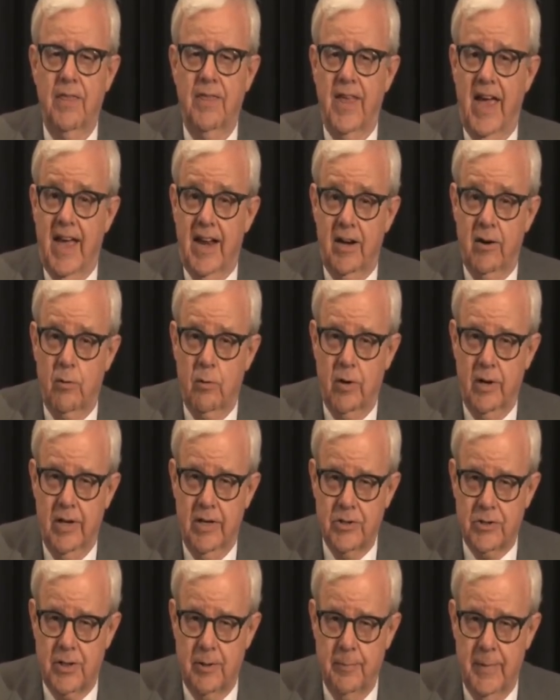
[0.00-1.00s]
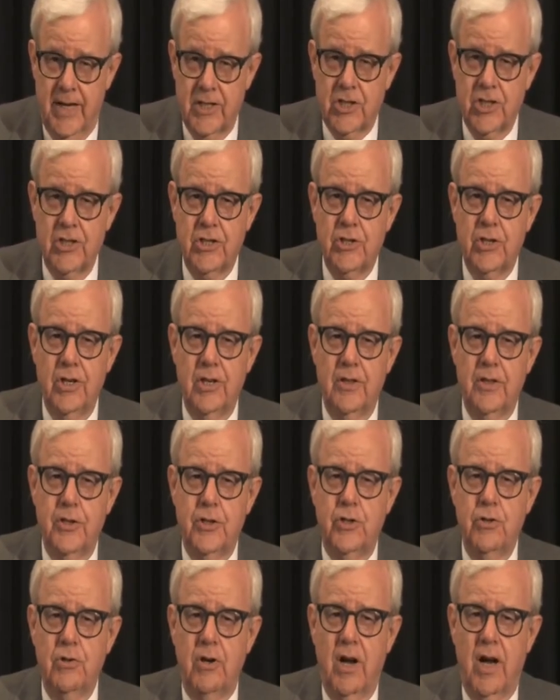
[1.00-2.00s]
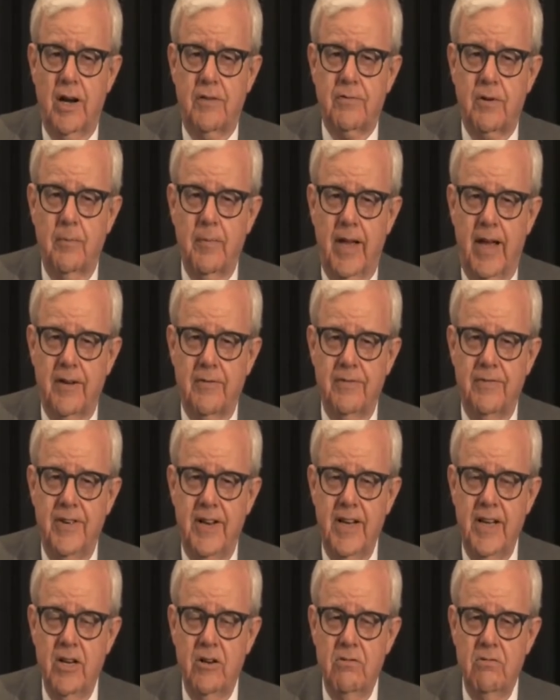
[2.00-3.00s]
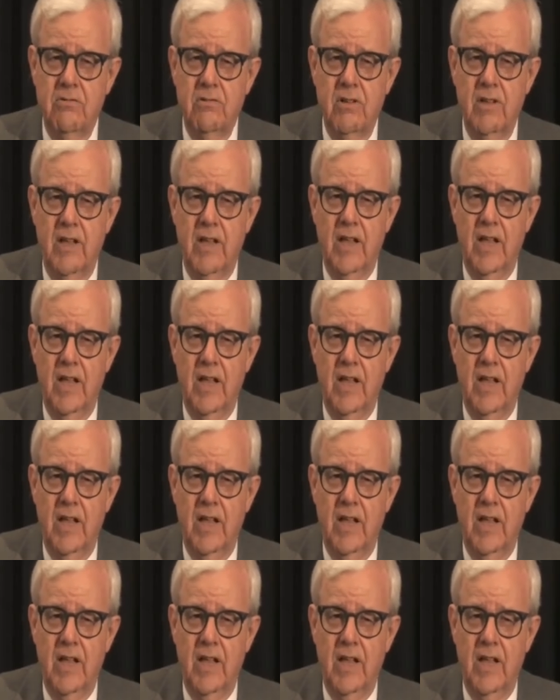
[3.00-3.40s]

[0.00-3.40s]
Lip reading: That is the message that you got from that video,